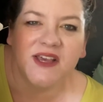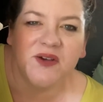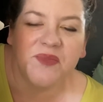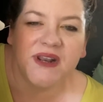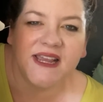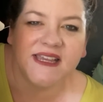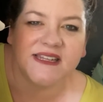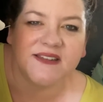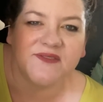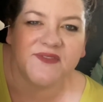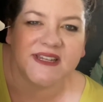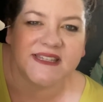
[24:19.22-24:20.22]
But I
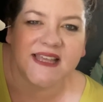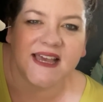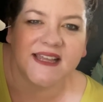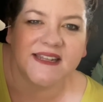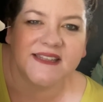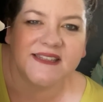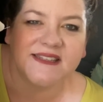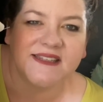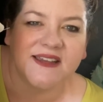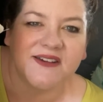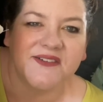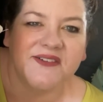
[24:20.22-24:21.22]
can fix that.
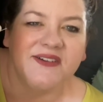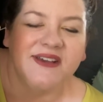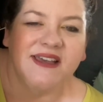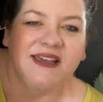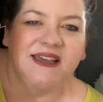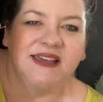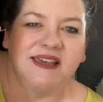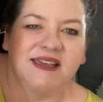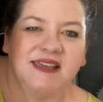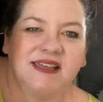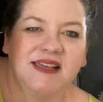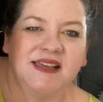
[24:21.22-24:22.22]
So,
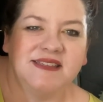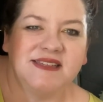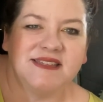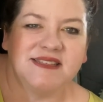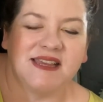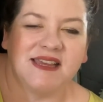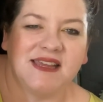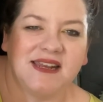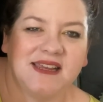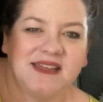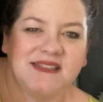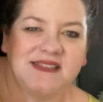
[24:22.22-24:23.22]
as I said,
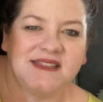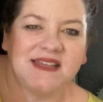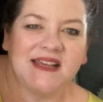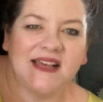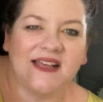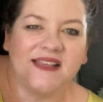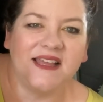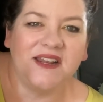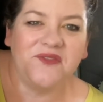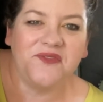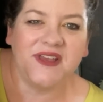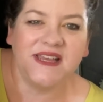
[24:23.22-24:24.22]
it's a lot
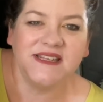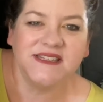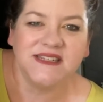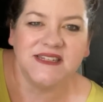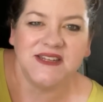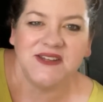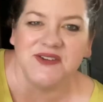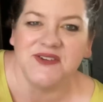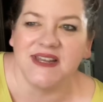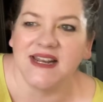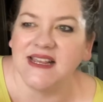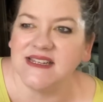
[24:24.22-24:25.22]
of fun to do,
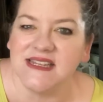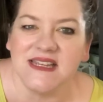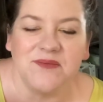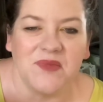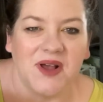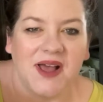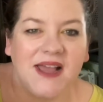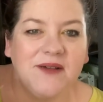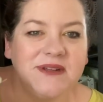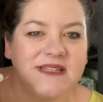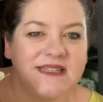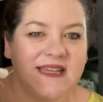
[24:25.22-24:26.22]
and I
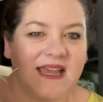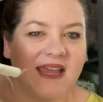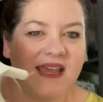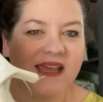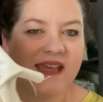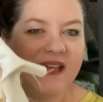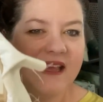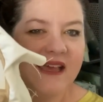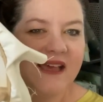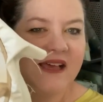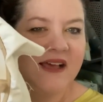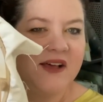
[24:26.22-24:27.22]
would say,
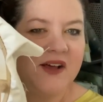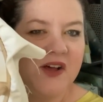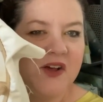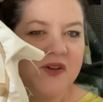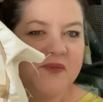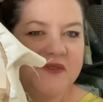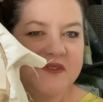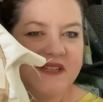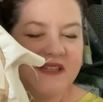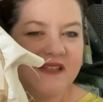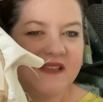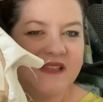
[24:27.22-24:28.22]

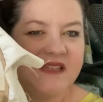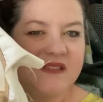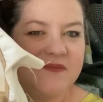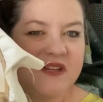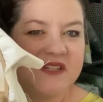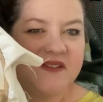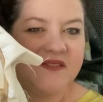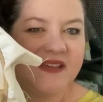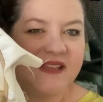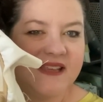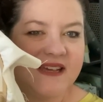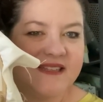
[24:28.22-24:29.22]
almost this much of
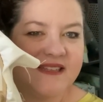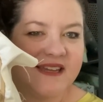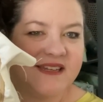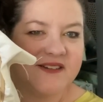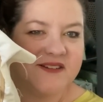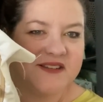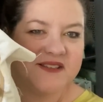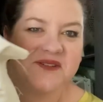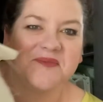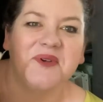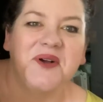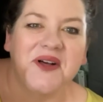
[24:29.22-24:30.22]
it last night during a
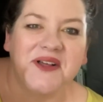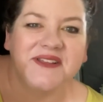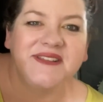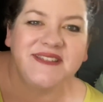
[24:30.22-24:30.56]
Zoom call.